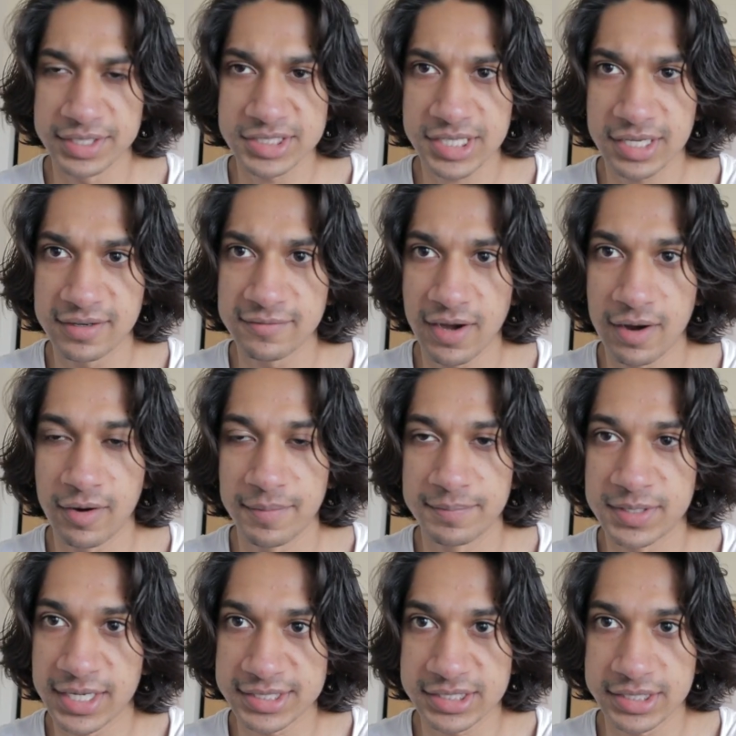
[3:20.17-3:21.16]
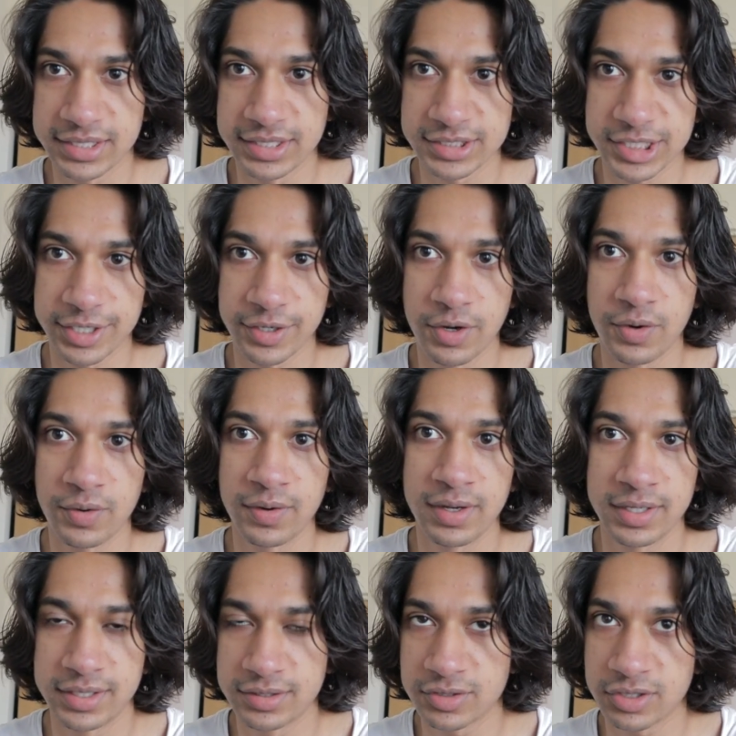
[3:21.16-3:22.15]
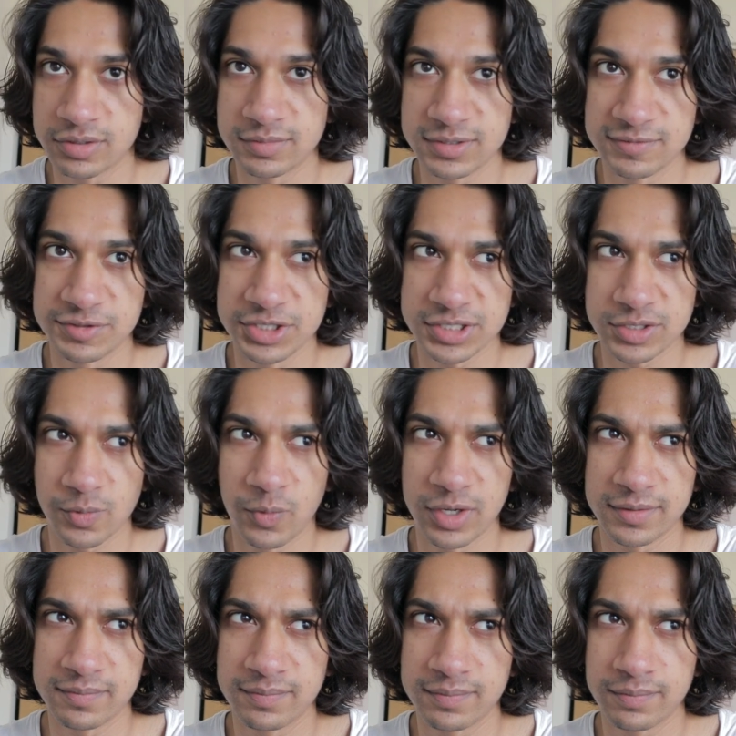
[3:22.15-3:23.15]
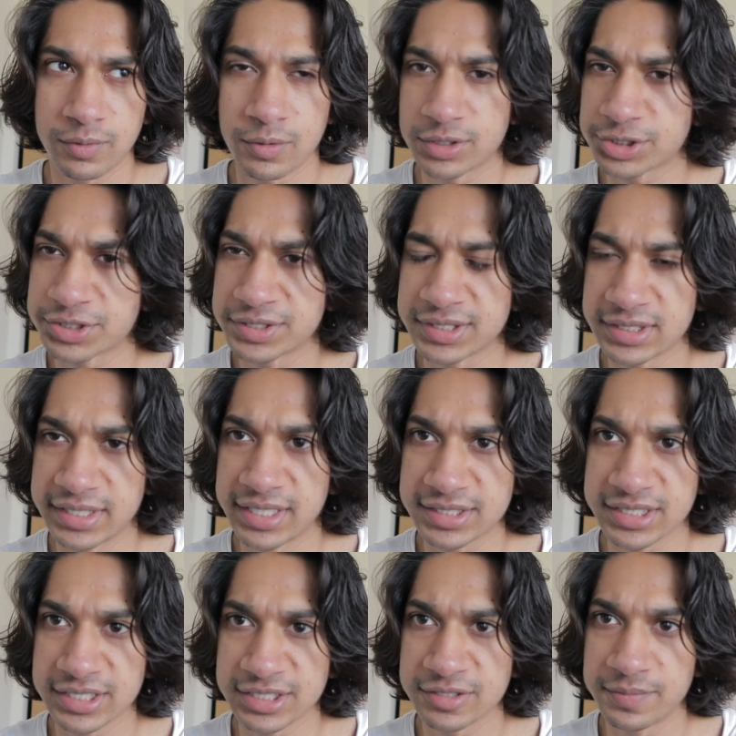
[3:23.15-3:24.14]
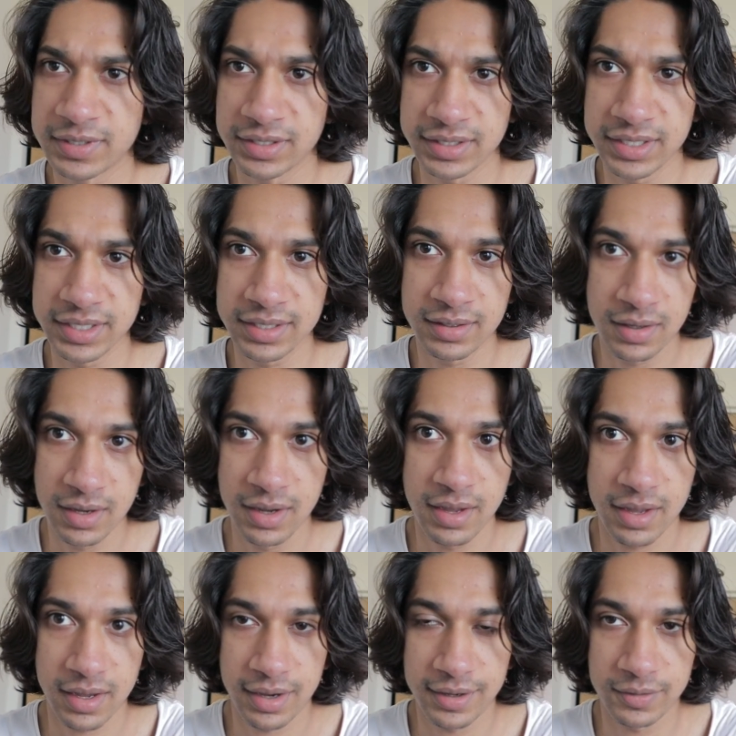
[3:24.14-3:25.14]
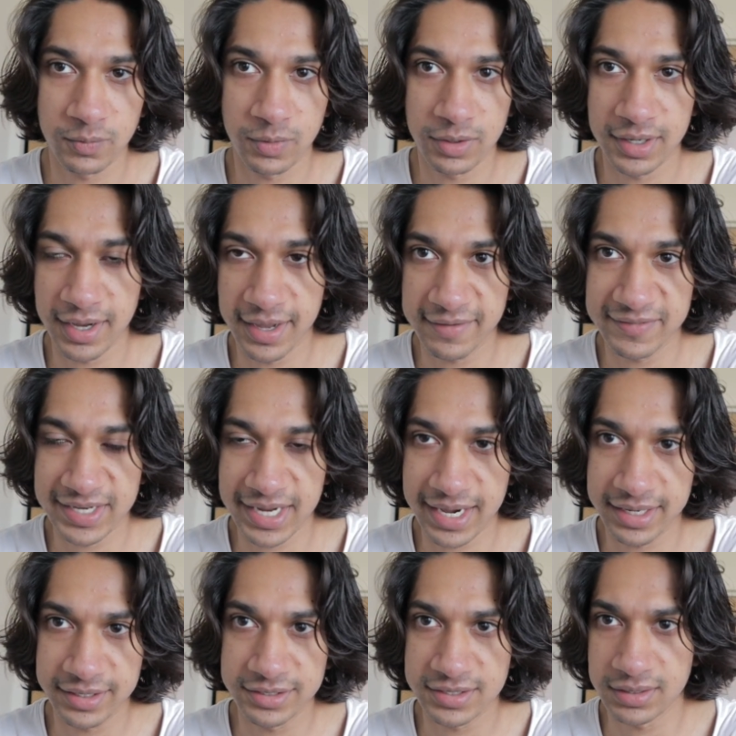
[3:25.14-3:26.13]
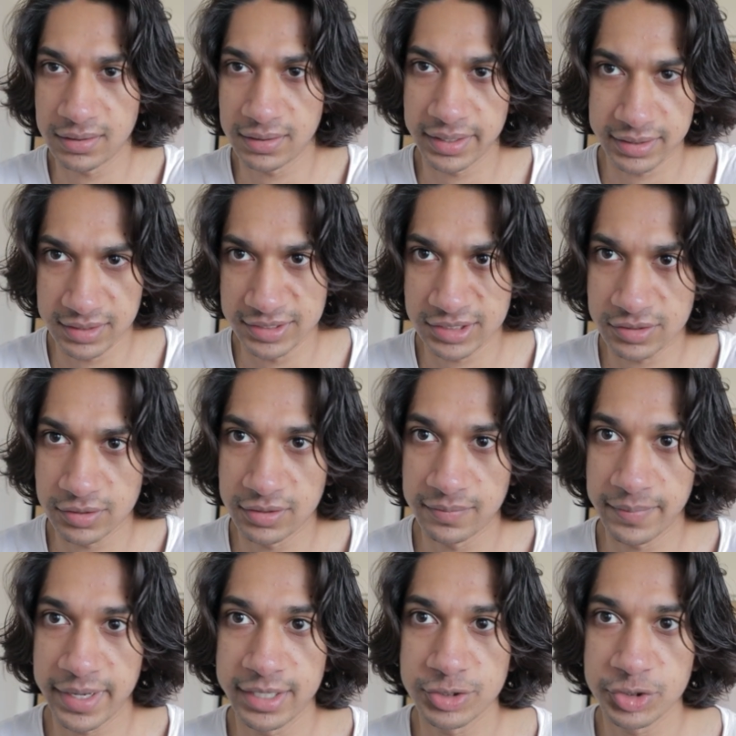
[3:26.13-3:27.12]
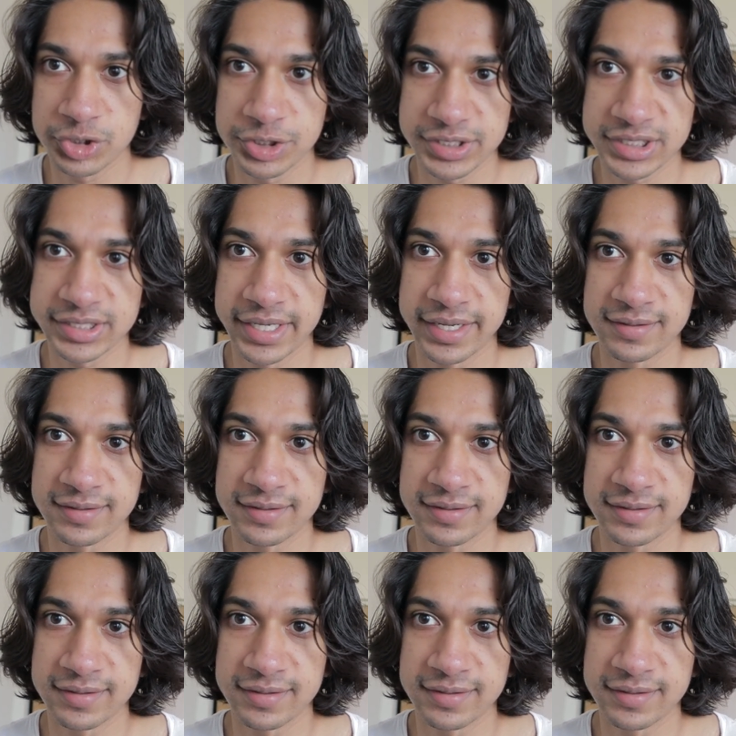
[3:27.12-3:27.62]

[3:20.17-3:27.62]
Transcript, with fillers: that's kind of how I'm testing as I go in terms of just what portions need accessibility and what I haven't added to like this certain page just